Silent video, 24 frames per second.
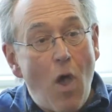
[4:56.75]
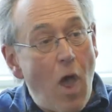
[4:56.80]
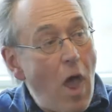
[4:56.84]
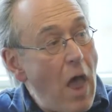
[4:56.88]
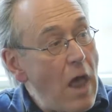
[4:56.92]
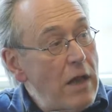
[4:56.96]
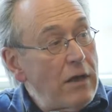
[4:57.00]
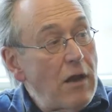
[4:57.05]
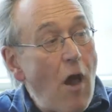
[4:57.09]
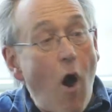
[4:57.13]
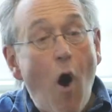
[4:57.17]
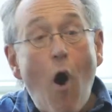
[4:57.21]

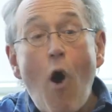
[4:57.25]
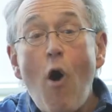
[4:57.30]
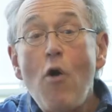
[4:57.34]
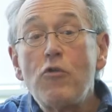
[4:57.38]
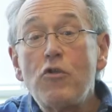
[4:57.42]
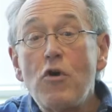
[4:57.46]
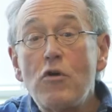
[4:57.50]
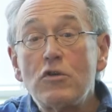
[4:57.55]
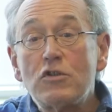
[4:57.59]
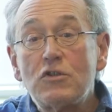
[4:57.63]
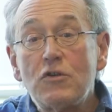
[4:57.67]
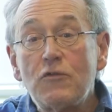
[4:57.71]
and all
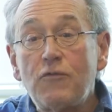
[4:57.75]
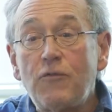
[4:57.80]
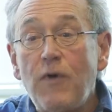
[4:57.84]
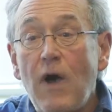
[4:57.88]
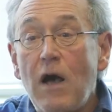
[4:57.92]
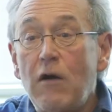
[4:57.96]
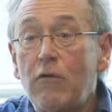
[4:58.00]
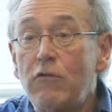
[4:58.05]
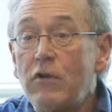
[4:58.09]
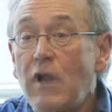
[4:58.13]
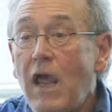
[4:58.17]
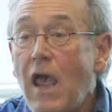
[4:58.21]
those who
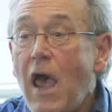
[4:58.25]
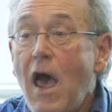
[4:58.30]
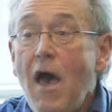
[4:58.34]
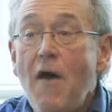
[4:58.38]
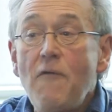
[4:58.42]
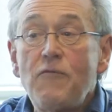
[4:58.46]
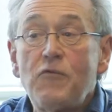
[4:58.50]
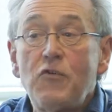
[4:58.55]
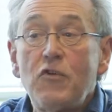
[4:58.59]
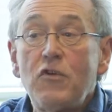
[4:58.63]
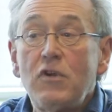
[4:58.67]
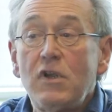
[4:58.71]
followed
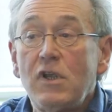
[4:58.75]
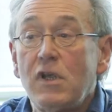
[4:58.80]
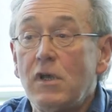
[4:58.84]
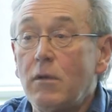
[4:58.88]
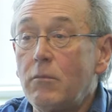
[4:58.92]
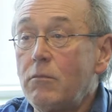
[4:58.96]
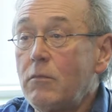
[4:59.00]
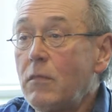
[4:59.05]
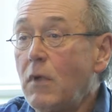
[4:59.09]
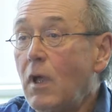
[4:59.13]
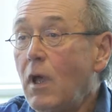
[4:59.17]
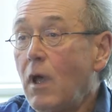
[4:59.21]
after
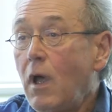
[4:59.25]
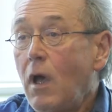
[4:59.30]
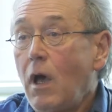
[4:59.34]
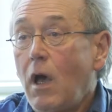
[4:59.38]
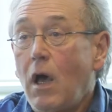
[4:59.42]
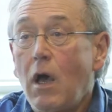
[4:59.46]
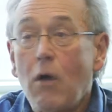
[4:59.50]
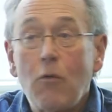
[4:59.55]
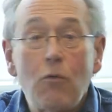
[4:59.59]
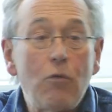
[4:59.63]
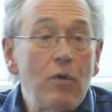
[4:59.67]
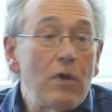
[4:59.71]
him
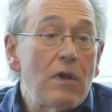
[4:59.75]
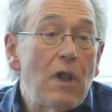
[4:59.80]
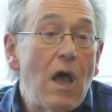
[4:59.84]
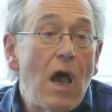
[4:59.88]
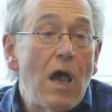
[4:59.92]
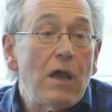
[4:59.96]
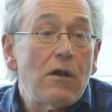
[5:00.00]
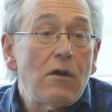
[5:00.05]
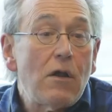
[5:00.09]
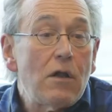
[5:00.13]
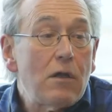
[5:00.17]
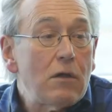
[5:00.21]

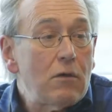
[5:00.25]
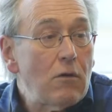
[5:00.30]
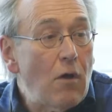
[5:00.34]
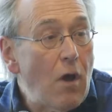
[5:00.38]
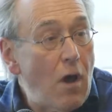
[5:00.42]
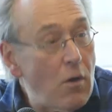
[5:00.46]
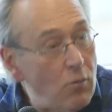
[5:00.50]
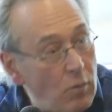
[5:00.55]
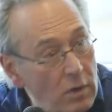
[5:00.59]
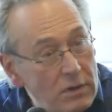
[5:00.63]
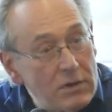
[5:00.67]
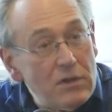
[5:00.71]
relied on
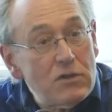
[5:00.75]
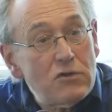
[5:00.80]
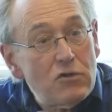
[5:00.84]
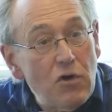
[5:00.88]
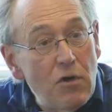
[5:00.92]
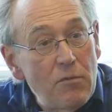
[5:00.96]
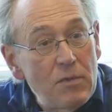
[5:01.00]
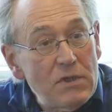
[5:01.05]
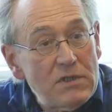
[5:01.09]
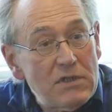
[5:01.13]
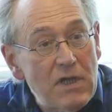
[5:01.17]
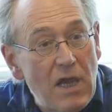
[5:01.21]
what the
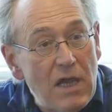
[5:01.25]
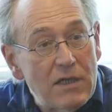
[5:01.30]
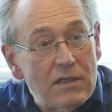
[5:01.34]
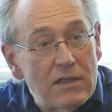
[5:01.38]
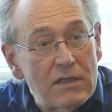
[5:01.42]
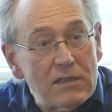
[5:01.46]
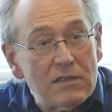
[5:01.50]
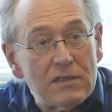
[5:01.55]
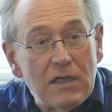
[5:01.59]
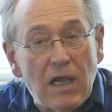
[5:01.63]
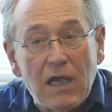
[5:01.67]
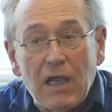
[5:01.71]
Germans had to
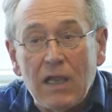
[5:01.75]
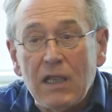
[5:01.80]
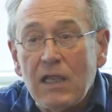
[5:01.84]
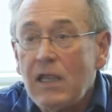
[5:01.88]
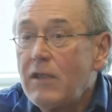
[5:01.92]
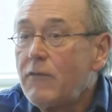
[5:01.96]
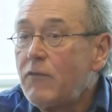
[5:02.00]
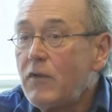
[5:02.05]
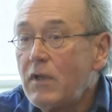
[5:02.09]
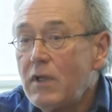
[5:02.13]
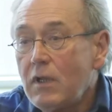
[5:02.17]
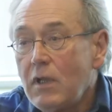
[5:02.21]
say.
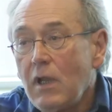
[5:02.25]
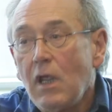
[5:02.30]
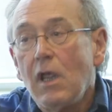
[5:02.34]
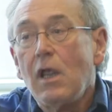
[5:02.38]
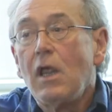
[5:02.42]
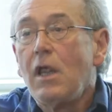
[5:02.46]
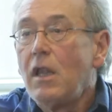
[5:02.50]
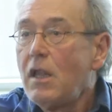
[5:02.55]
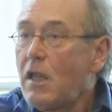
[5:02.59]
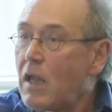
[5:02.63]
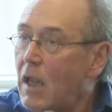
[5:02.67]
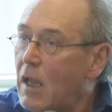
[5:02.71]
Even
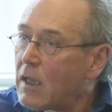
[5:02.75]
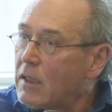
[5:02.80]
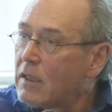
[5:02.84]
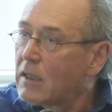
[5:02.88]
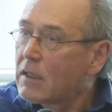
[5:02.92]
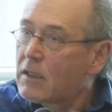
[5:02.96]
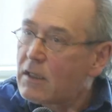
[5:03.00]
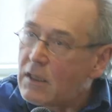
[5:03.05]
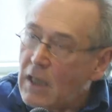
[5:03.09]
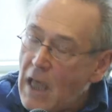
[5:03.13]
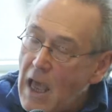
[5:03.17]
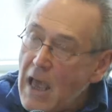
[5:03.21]
the
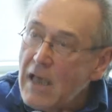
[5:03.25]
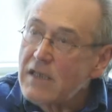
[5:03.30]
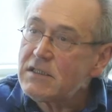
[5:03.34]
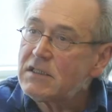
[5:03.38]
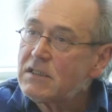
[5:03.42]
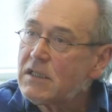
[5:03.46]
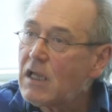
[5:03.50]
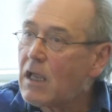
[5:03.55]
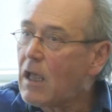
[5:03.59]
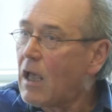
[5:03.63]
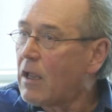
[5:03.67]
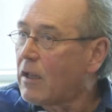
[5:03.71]

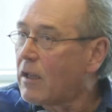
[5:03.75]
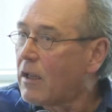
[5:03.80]
classic,